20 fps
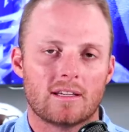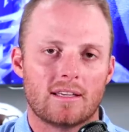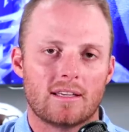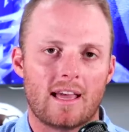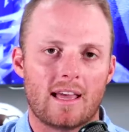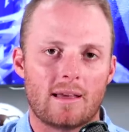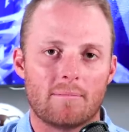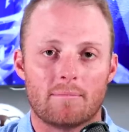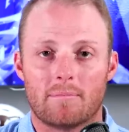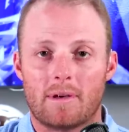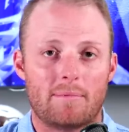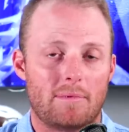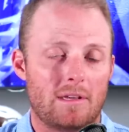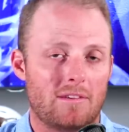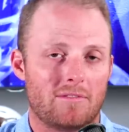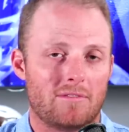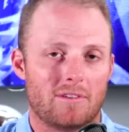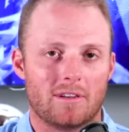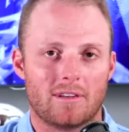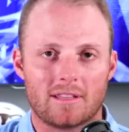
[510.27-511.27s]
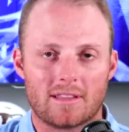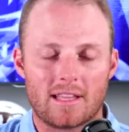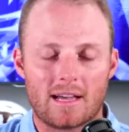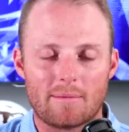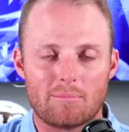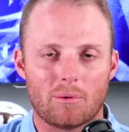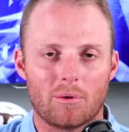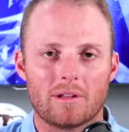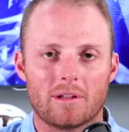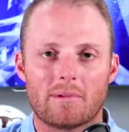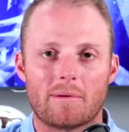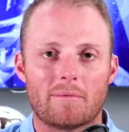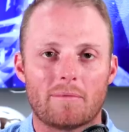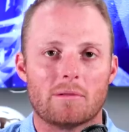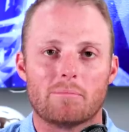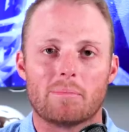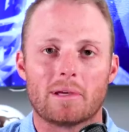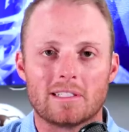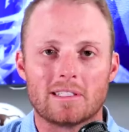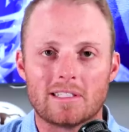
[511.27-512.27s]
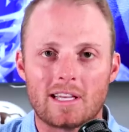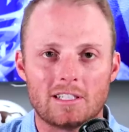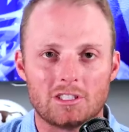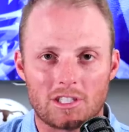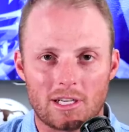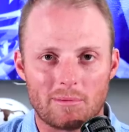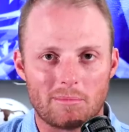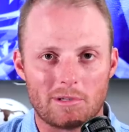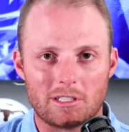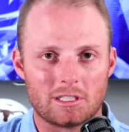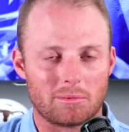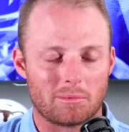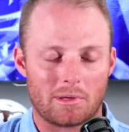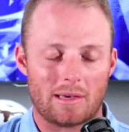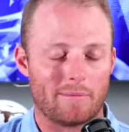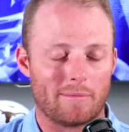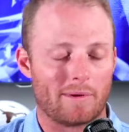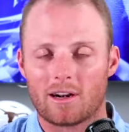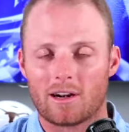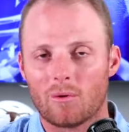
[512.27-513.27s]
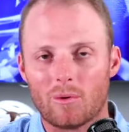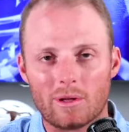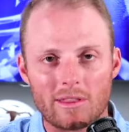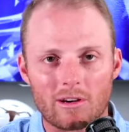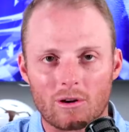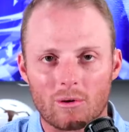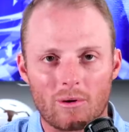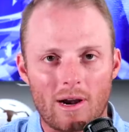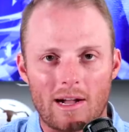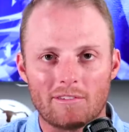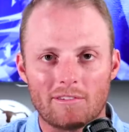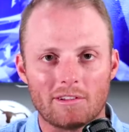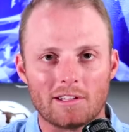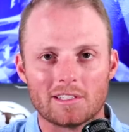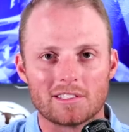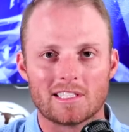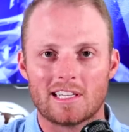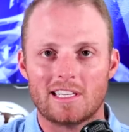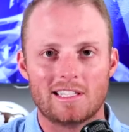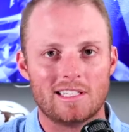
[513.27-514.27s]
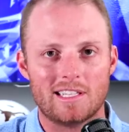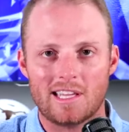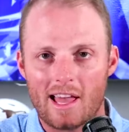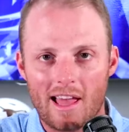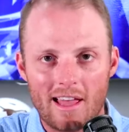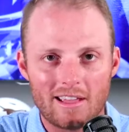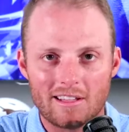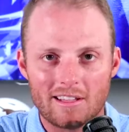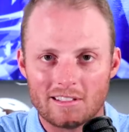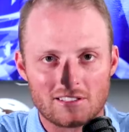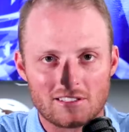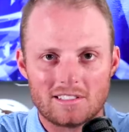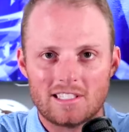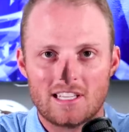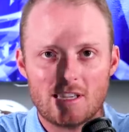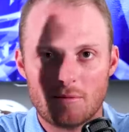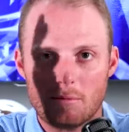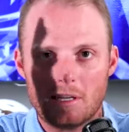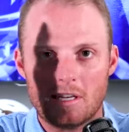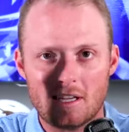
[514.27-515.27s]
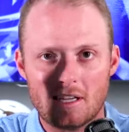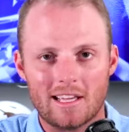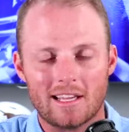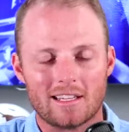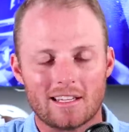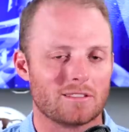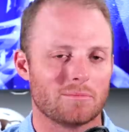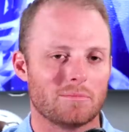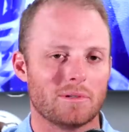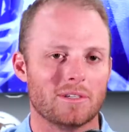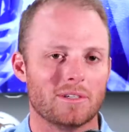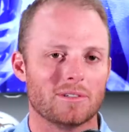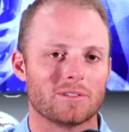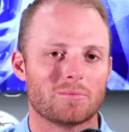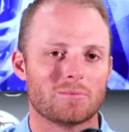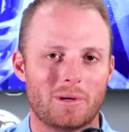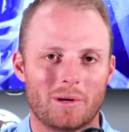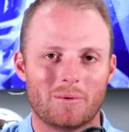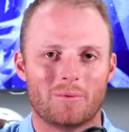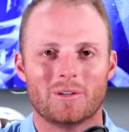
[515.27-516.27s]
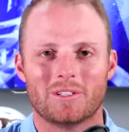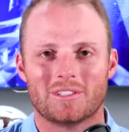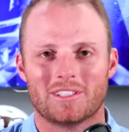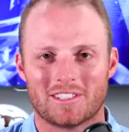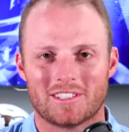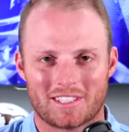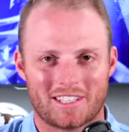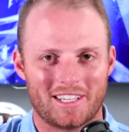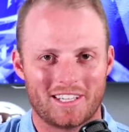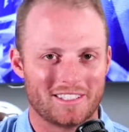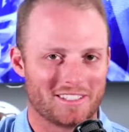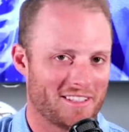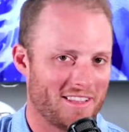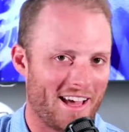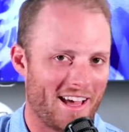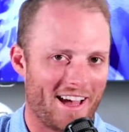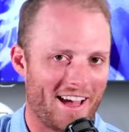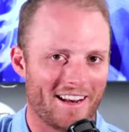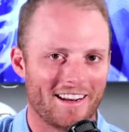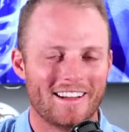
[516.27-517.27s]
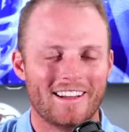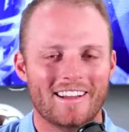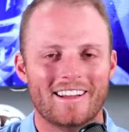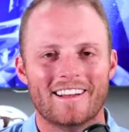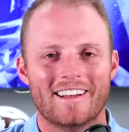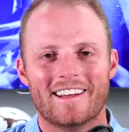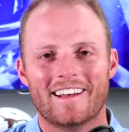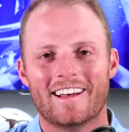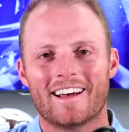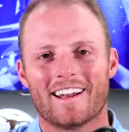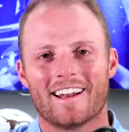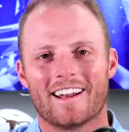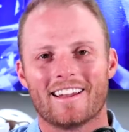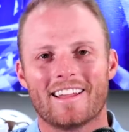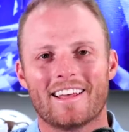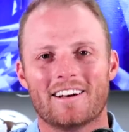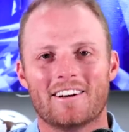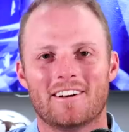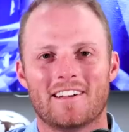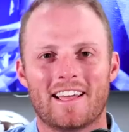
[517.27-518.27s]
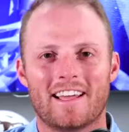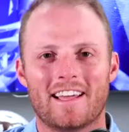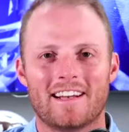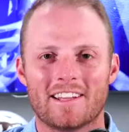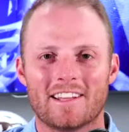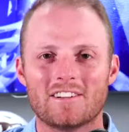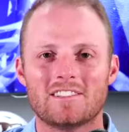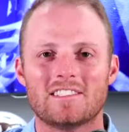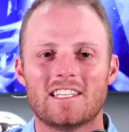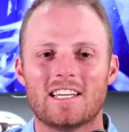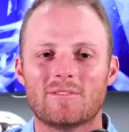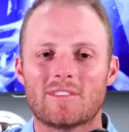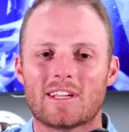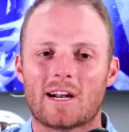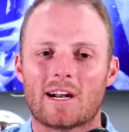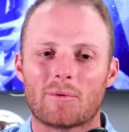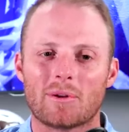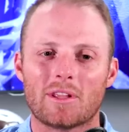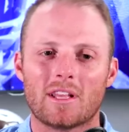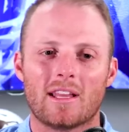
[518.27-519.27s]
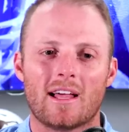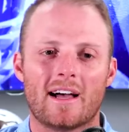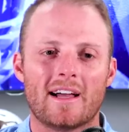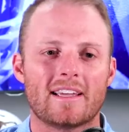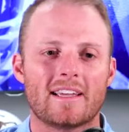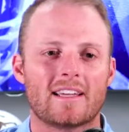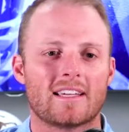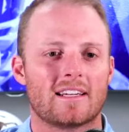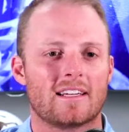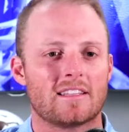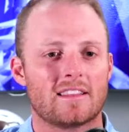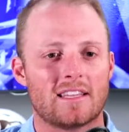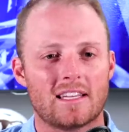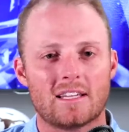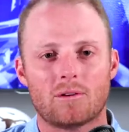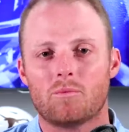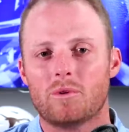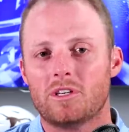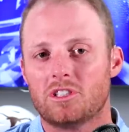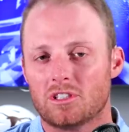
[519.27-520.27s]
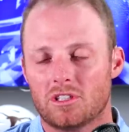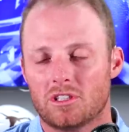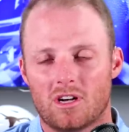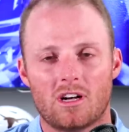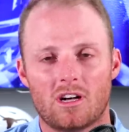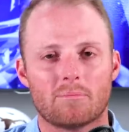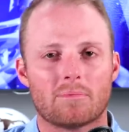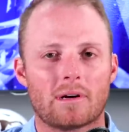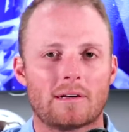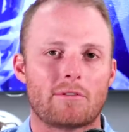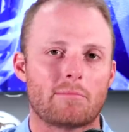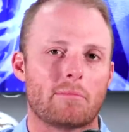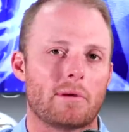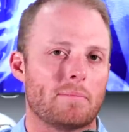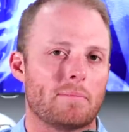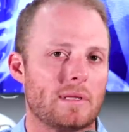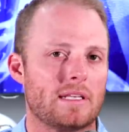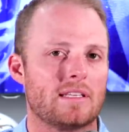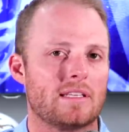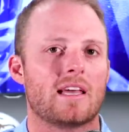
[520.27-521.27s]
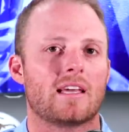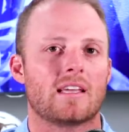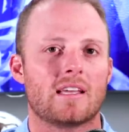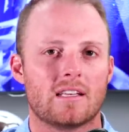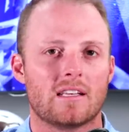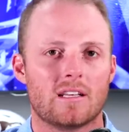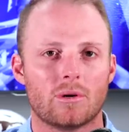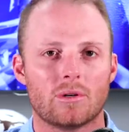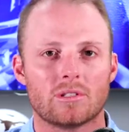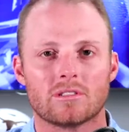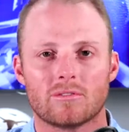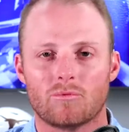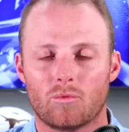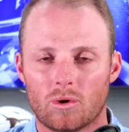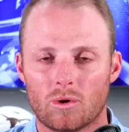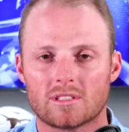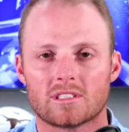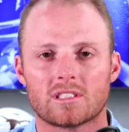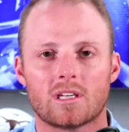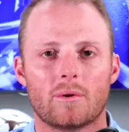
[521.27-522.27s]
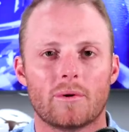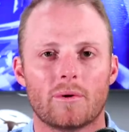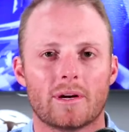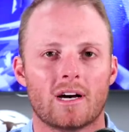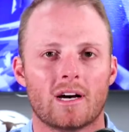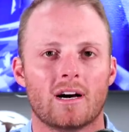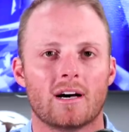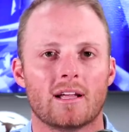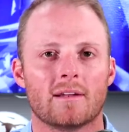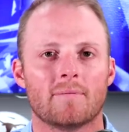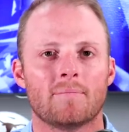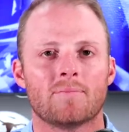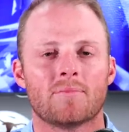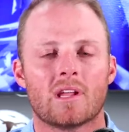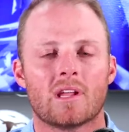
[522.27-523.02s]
game. Maybe even at that point, maybe the Big Ten championship game. I don't know when their arrival is. ETA is TBD, I suppose. But we'll discuss that at a later date. Another team that I really like, and I think we should all probably be taking notice of what's going on